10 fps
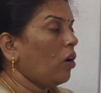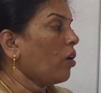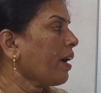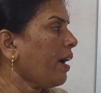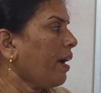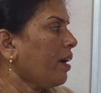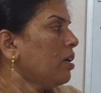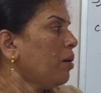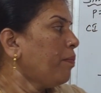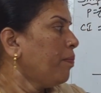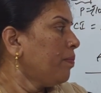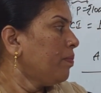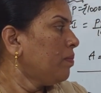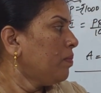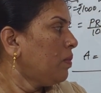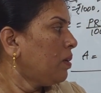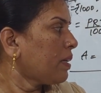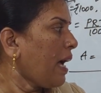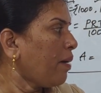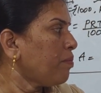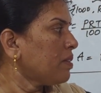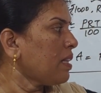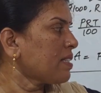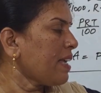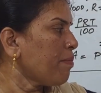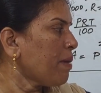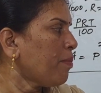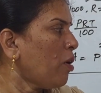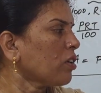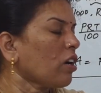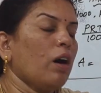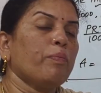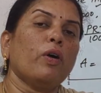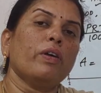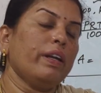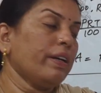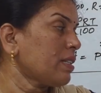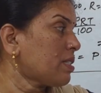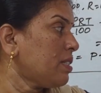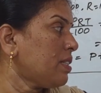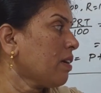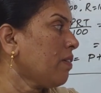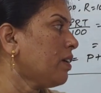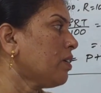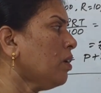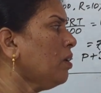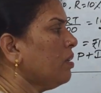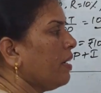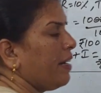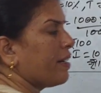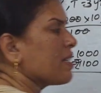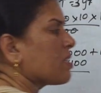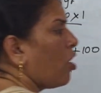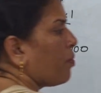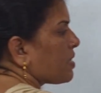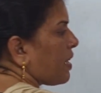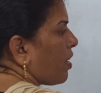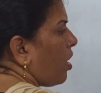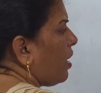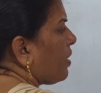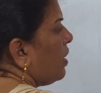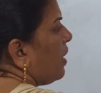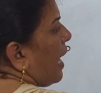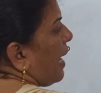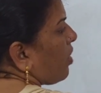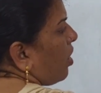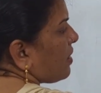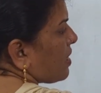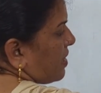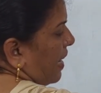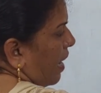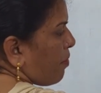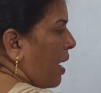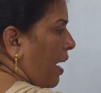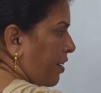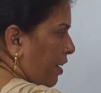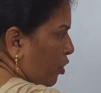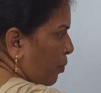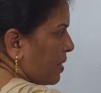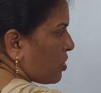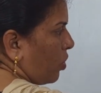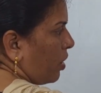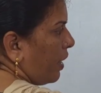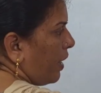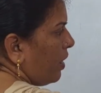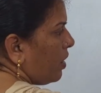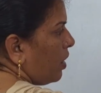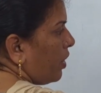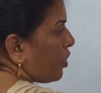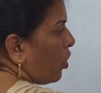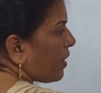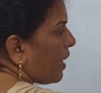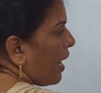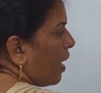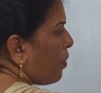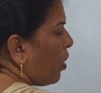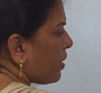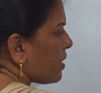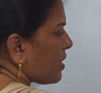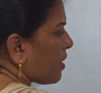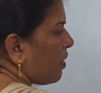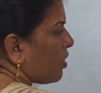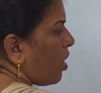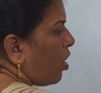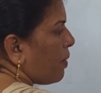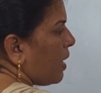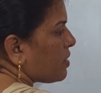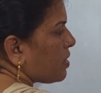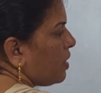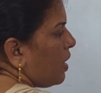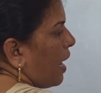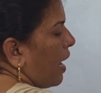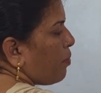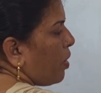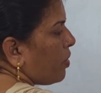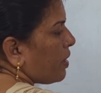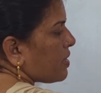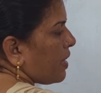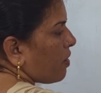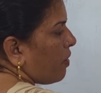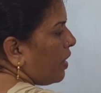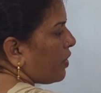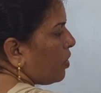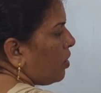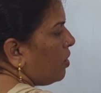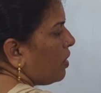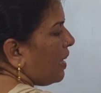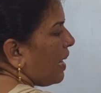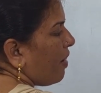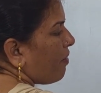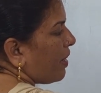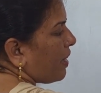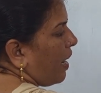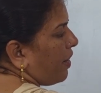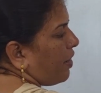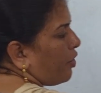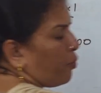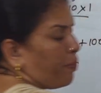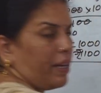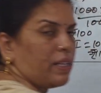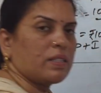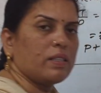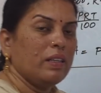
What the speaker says: Okay. Time. The same amount, compound interest is equal to interest. How much I got? I got the same 100 rupees only. Total amount is equal to how much? Amount is equal to 1100 rupees.